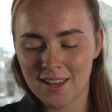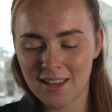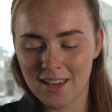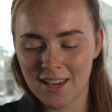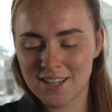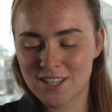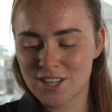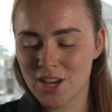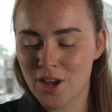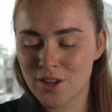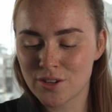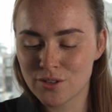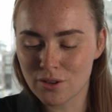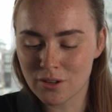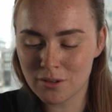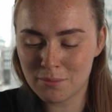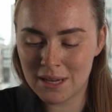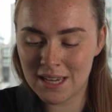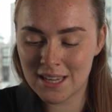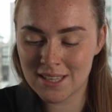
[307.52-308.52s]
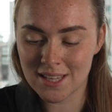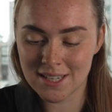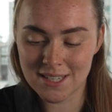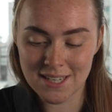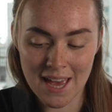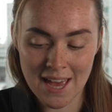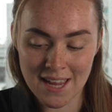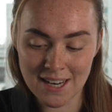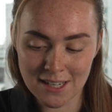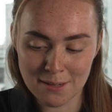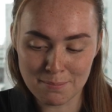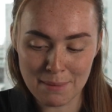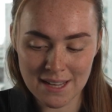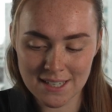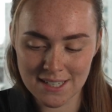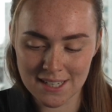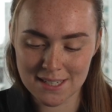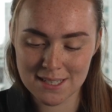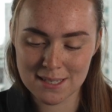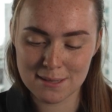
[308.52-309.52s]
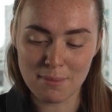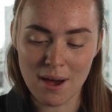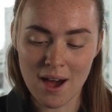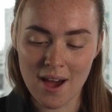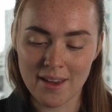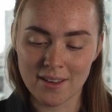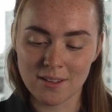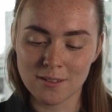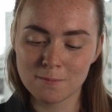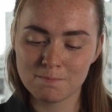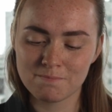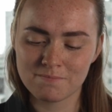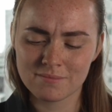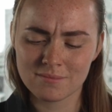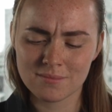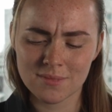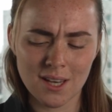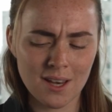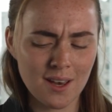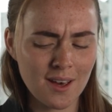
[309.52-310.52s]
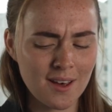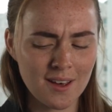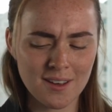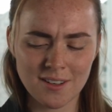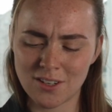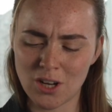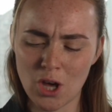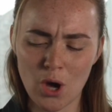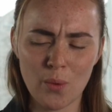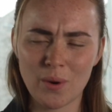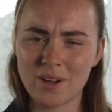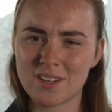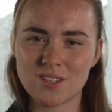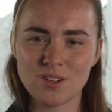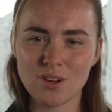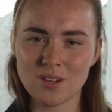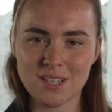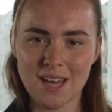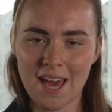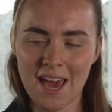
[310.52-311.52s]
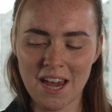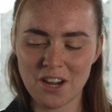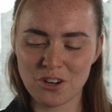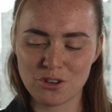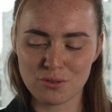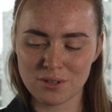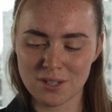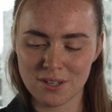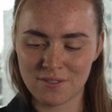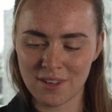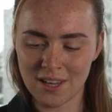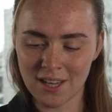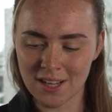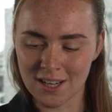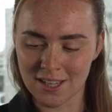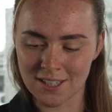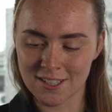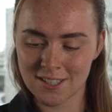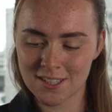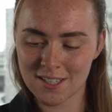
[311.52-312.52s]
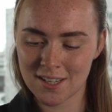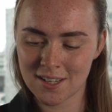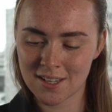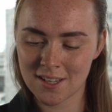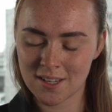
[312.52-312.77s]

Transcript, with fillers: He turned on me that enigmatic smile. Ah, no, it's not a hatred of England.